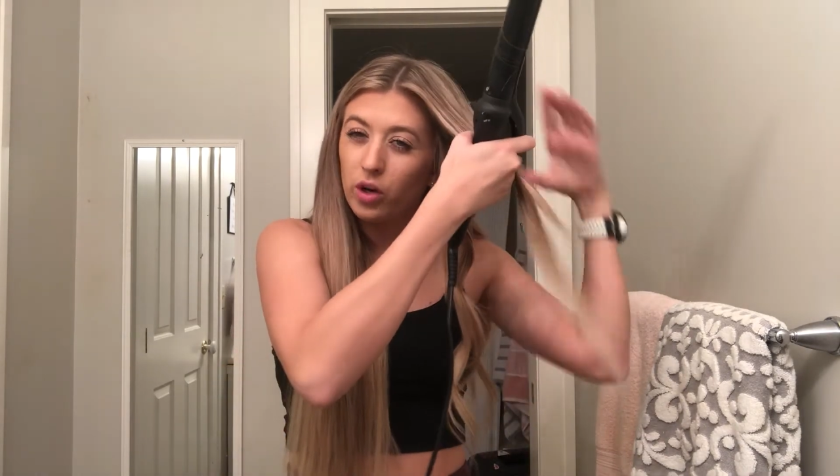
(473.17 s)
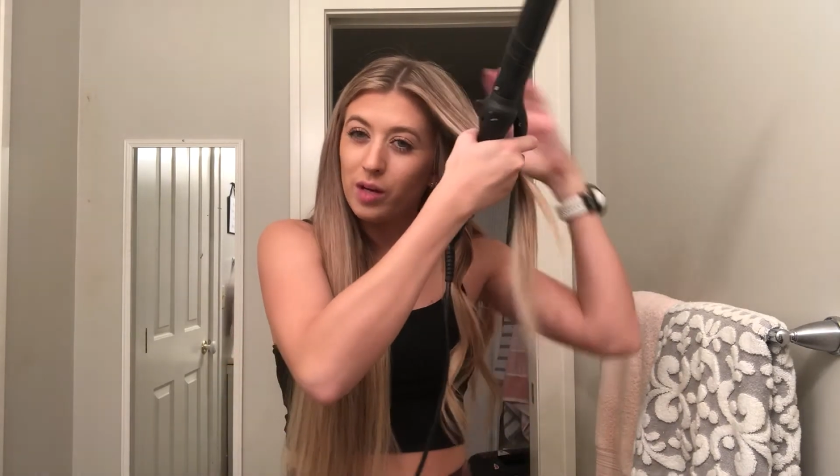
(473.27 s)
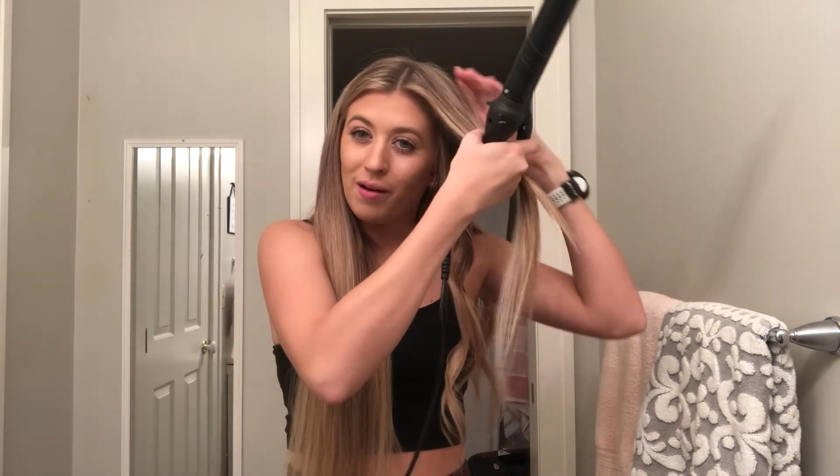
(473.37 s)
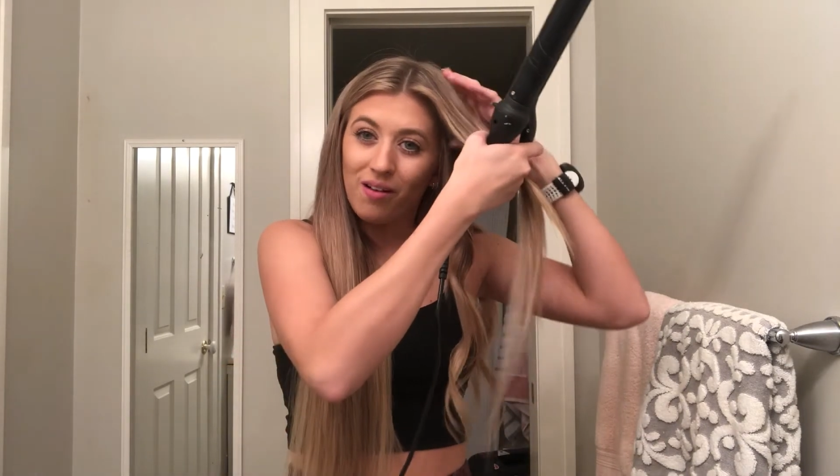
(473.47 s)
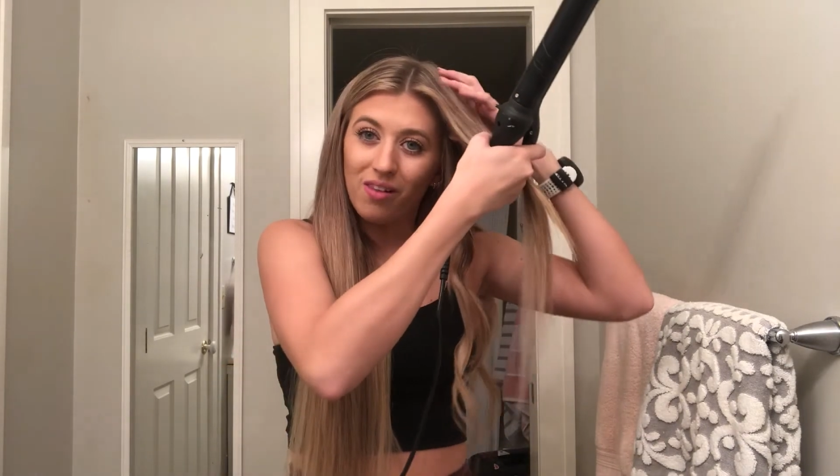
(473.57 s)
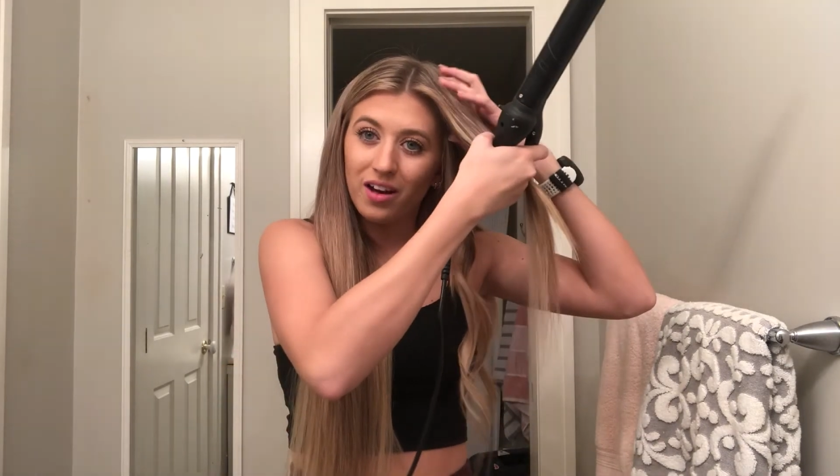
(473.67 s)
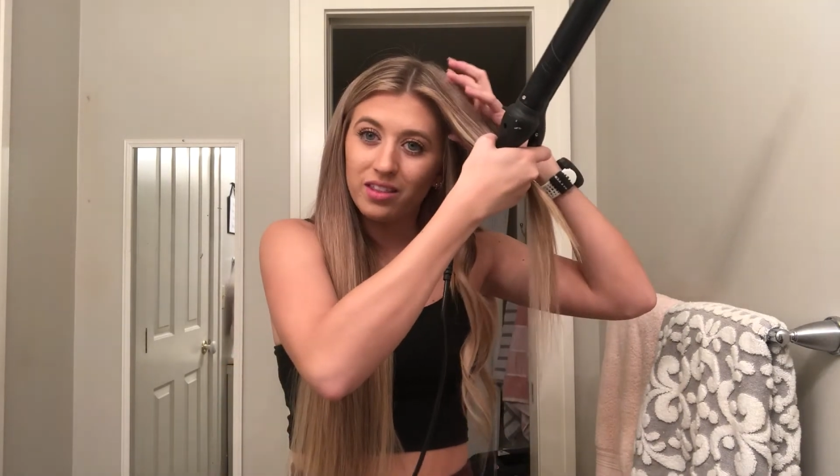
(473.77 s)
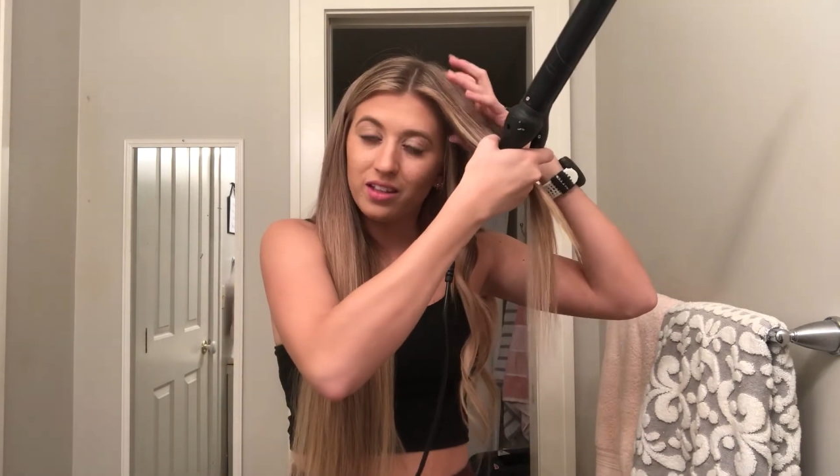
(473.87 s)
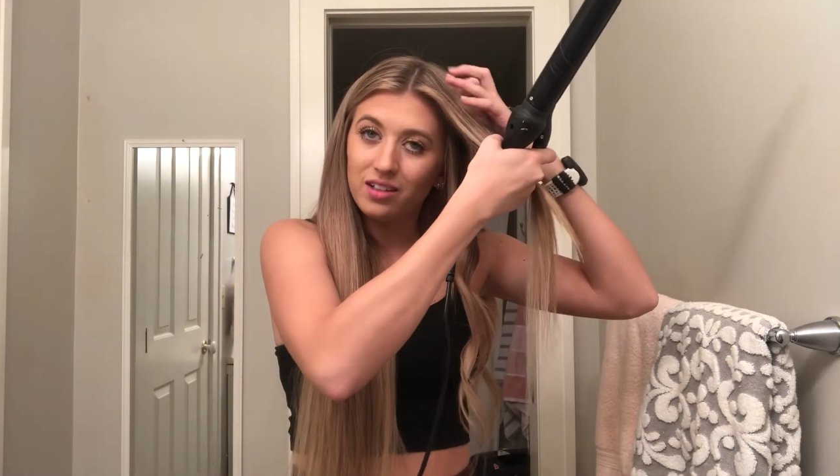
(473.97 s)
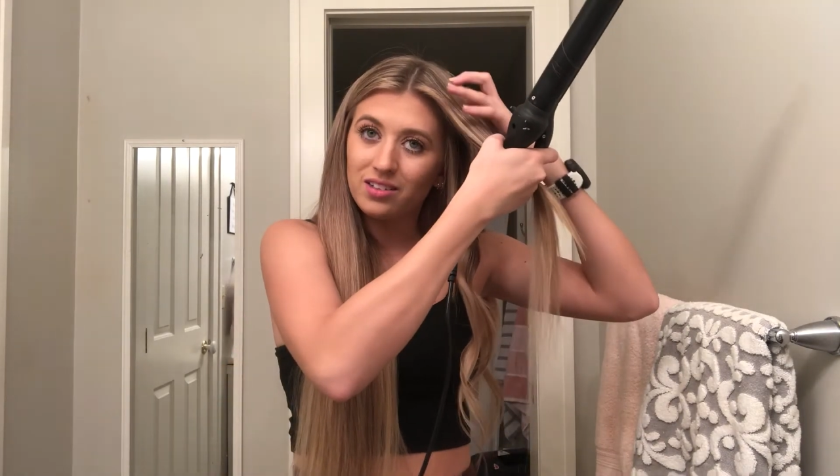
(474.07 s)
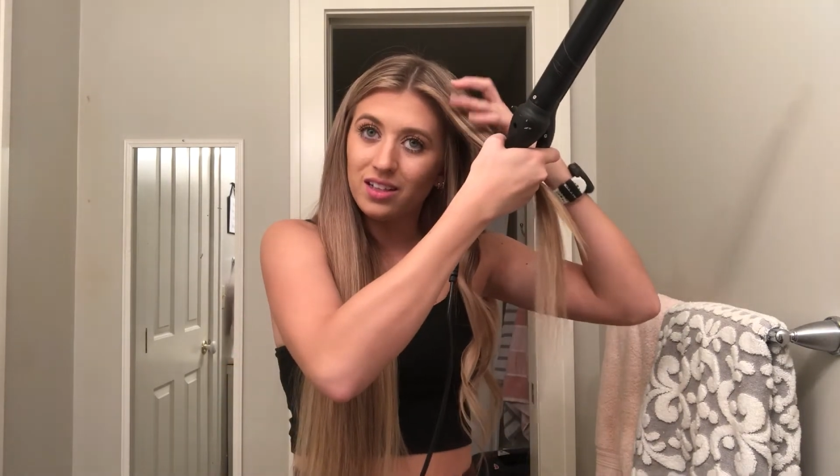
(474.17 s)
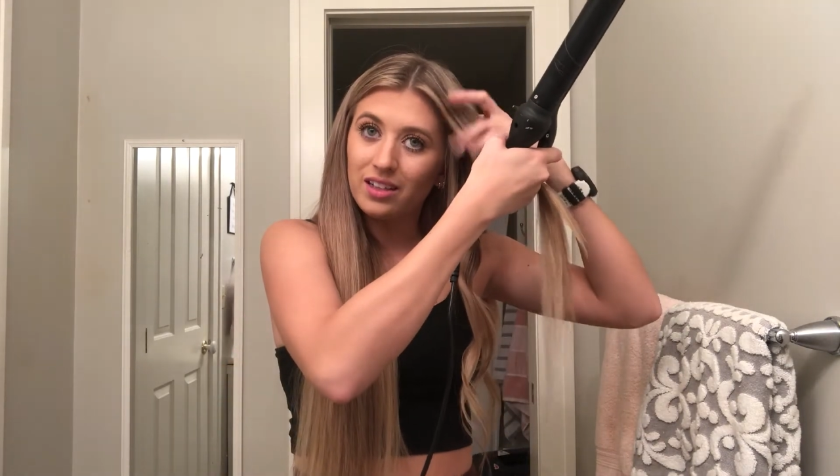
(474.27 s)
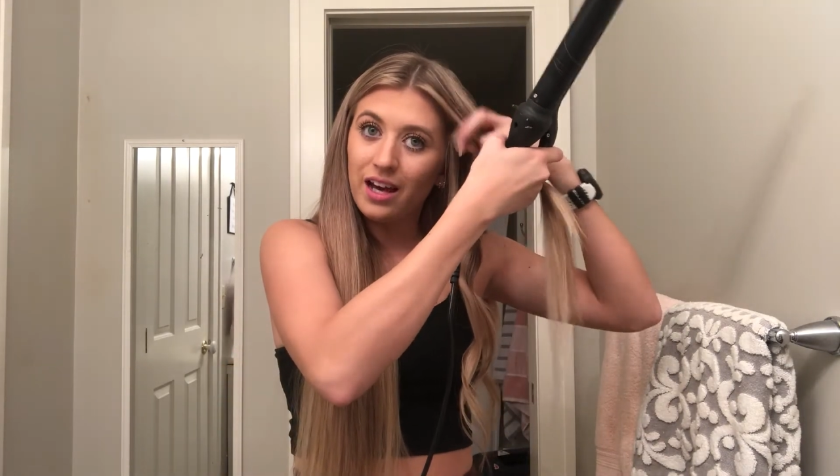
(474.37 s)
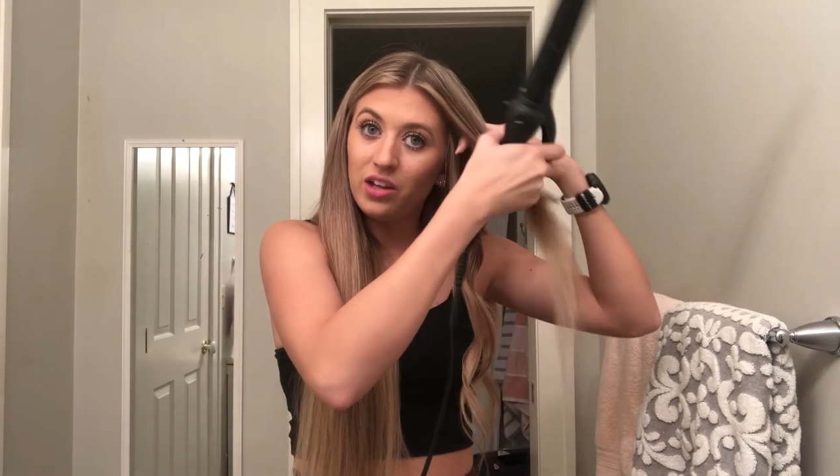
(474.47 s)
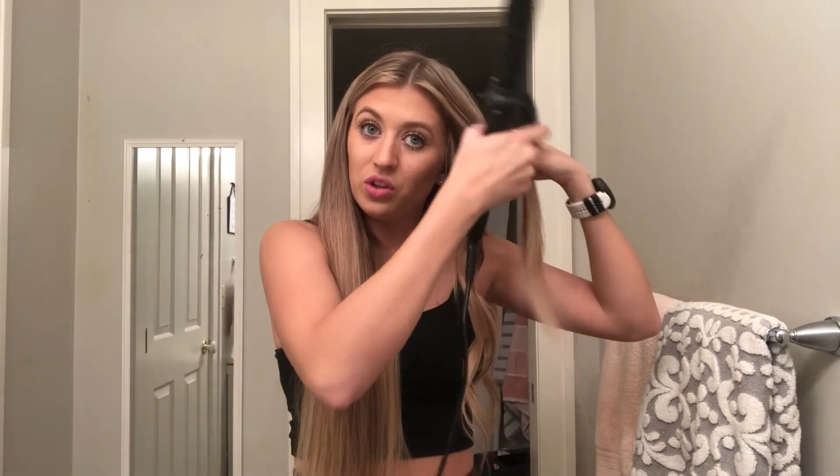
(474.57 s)
about a lot of things like
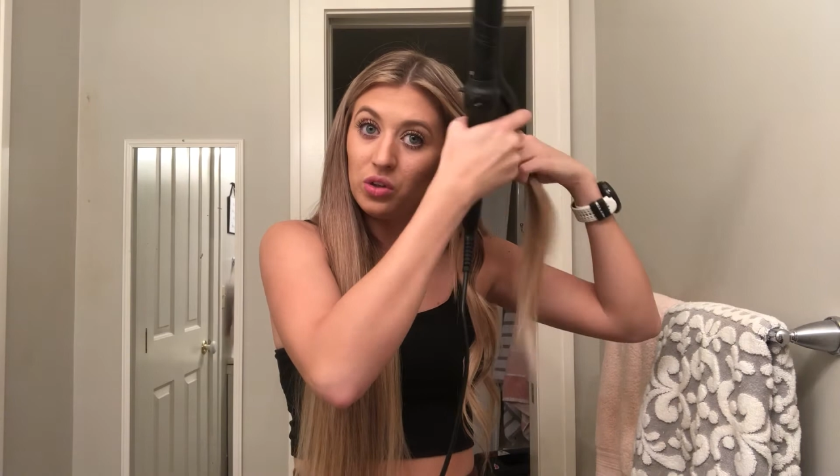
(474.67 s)
that.